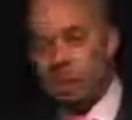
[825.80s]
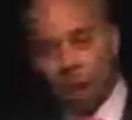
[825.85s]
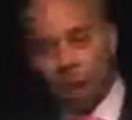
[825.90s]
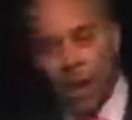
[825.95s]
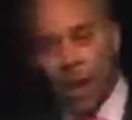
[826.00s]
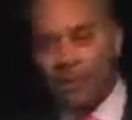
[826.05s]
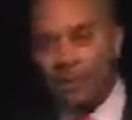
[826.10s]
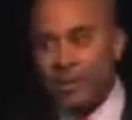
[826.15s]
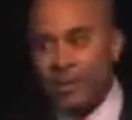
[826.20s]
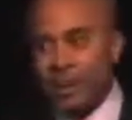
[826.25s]

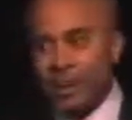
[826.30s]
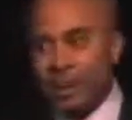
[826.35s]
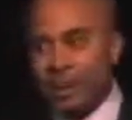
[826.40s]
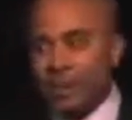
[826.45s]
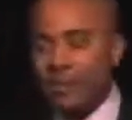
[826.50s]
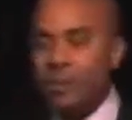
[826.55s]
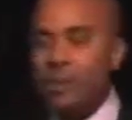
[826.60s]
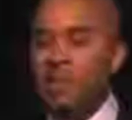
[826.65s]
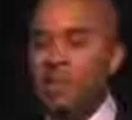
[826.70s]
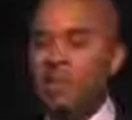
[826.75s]
Right
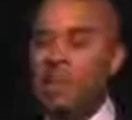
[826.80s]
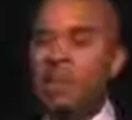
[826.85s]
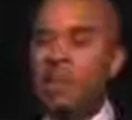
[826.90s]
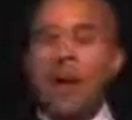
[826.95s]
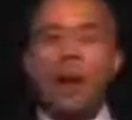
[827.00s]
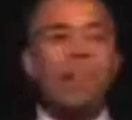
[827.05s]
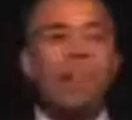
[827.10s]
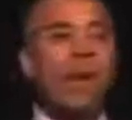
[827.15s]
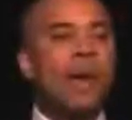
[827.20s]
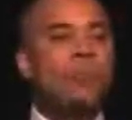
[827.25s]
time. Let me tell you
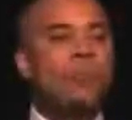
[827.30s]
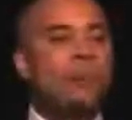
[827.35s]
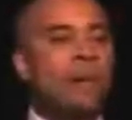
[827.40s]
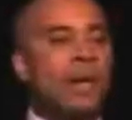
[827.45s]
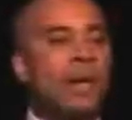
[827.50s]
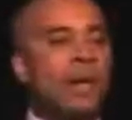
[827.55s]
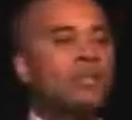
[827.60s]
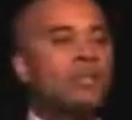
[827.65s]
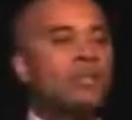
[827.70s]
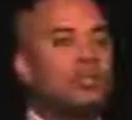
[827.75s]
how that
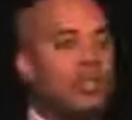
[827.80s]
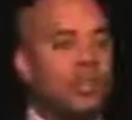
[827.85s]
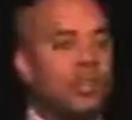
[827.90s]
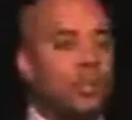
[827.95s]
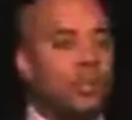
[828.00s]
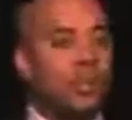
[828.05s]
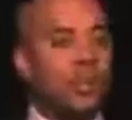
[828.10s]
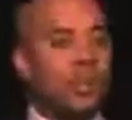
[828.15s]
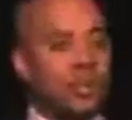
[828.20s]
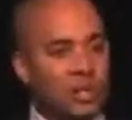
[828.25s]
relates to
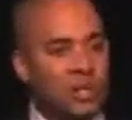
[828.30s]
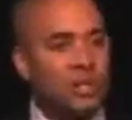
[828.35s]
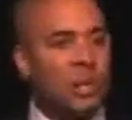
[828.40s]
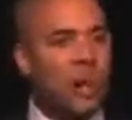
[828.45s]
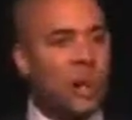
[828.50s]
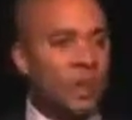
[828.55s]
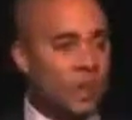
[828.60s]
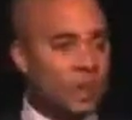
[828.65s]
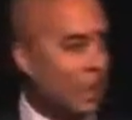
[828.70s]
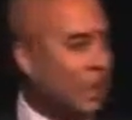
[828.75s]
you with this
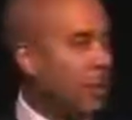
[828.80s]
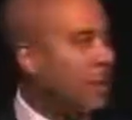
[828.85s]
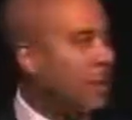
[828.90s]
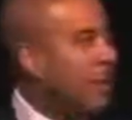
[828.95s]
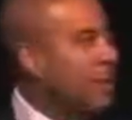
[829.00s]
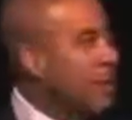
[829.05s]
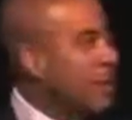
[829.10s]
company.